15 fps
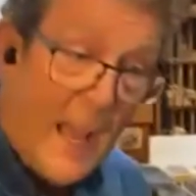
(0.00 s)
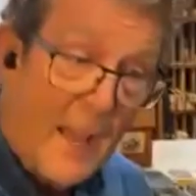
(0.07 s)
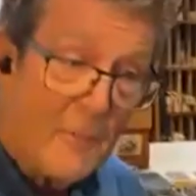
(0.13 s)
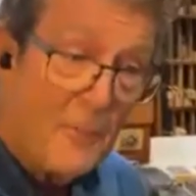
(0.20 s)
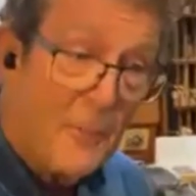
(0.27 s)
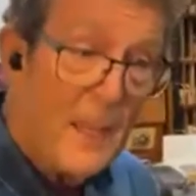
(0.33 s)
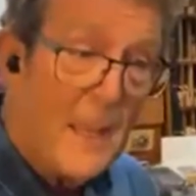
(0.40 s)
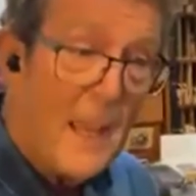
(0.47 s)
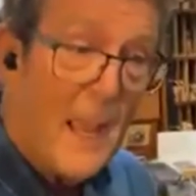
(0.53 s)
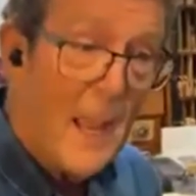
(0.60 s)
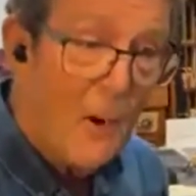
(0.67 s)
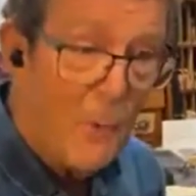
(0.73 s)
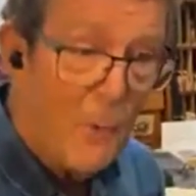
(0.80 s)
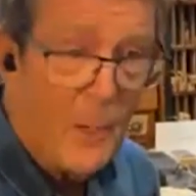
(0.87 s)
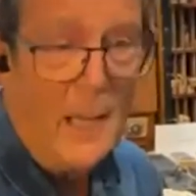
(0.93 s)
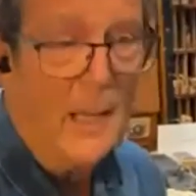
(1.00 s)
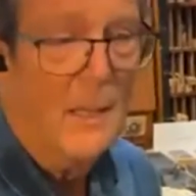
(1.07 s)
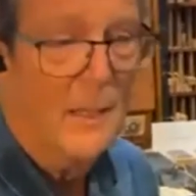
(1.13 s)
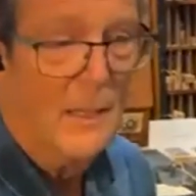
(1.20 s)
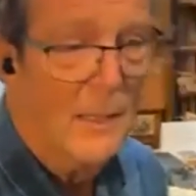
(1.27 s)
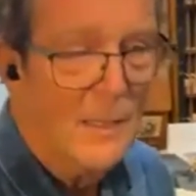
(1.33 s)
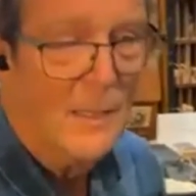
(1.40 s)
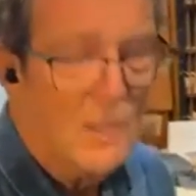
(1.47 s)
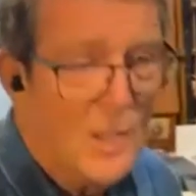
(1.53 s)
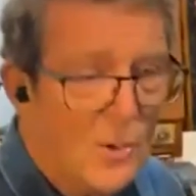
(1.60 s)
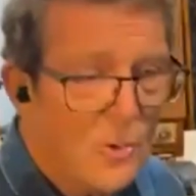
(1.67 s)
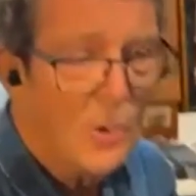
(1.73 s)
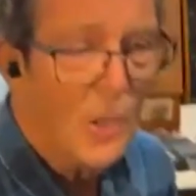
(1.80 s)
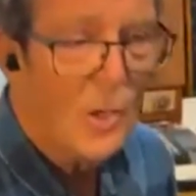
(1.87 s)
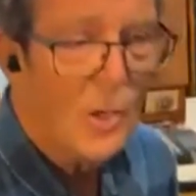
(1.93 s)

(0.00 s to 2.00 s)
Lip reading: Half the area. Don't